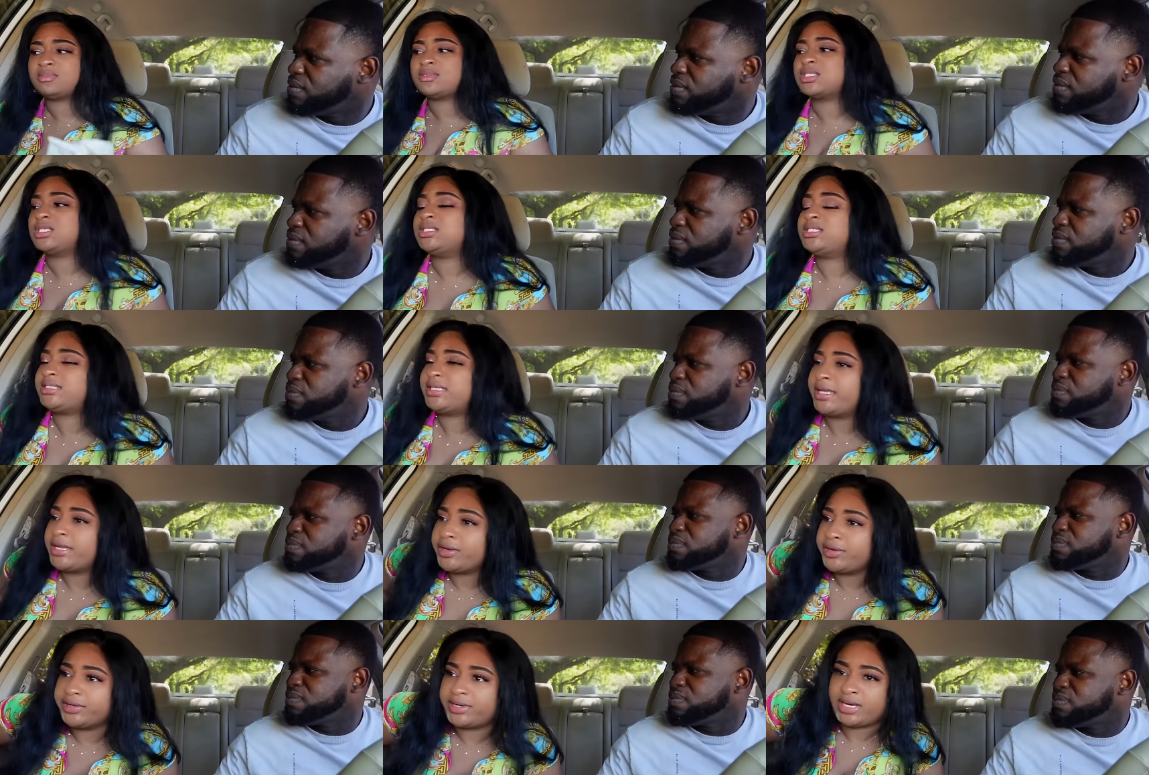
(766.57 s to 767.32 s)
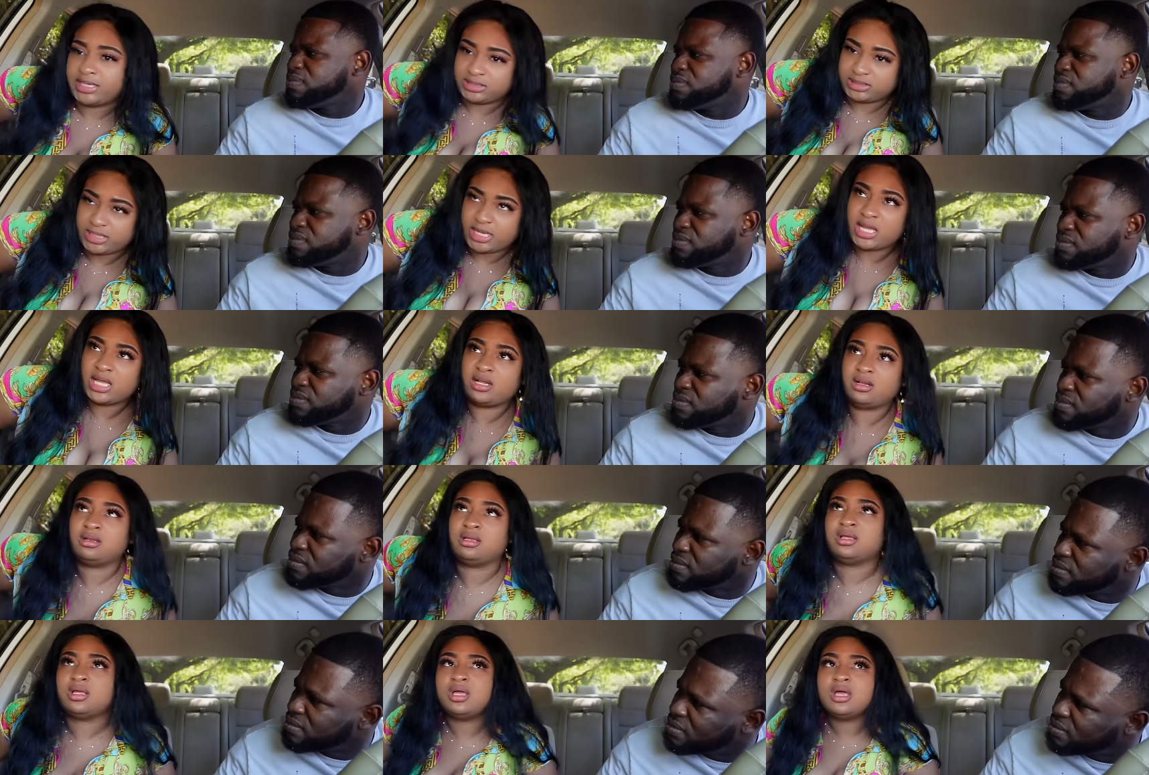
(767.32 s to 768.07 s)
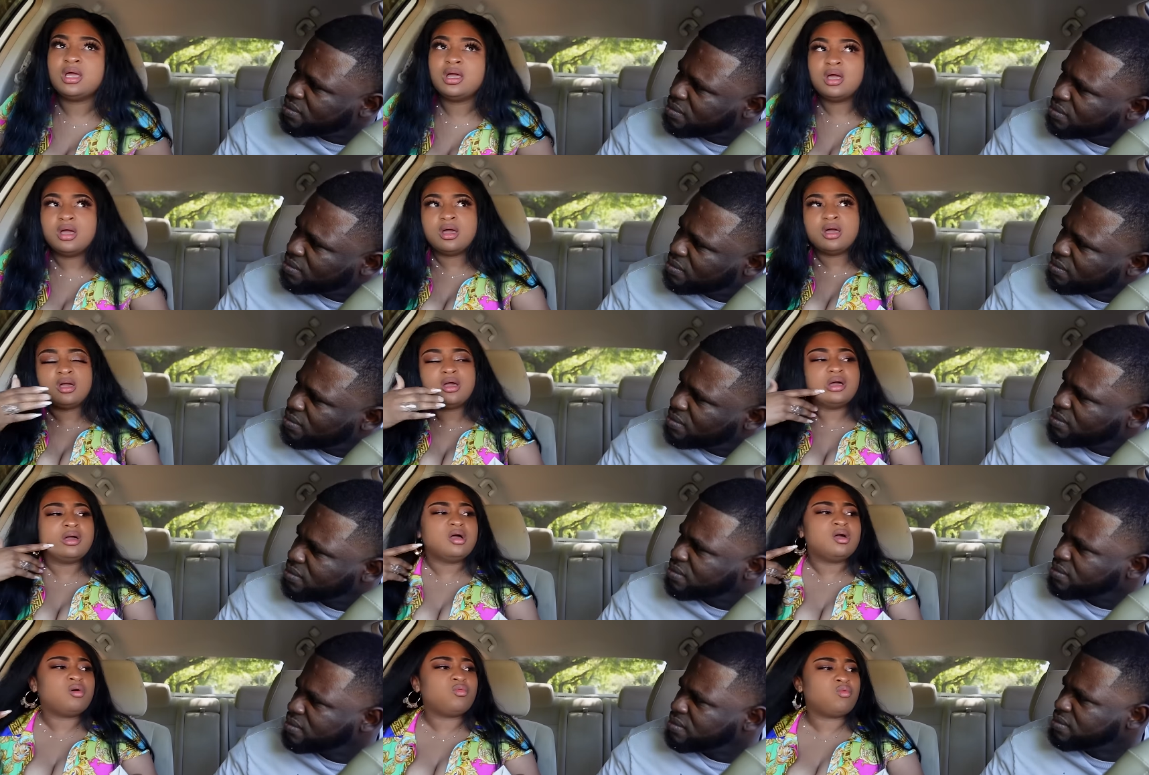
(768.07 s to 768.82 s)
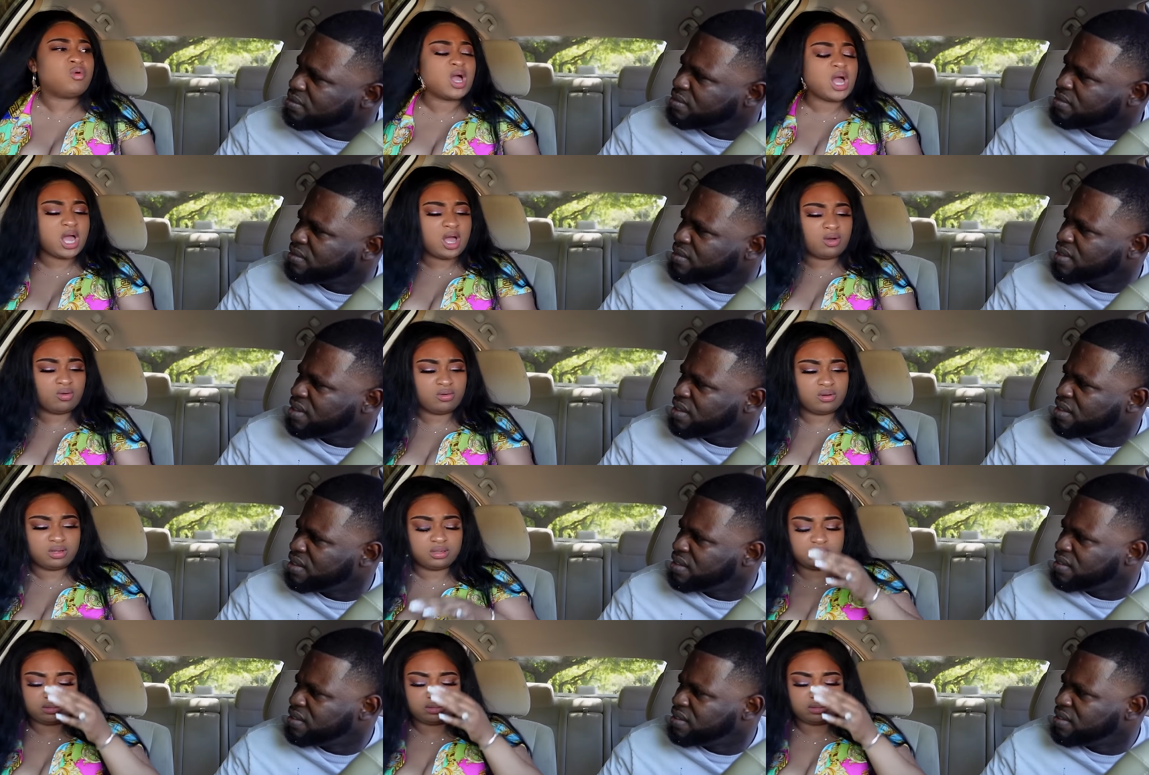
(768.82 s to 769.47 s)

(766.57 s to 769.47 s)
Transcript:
Speaker 1: This ain't good at all. Wow.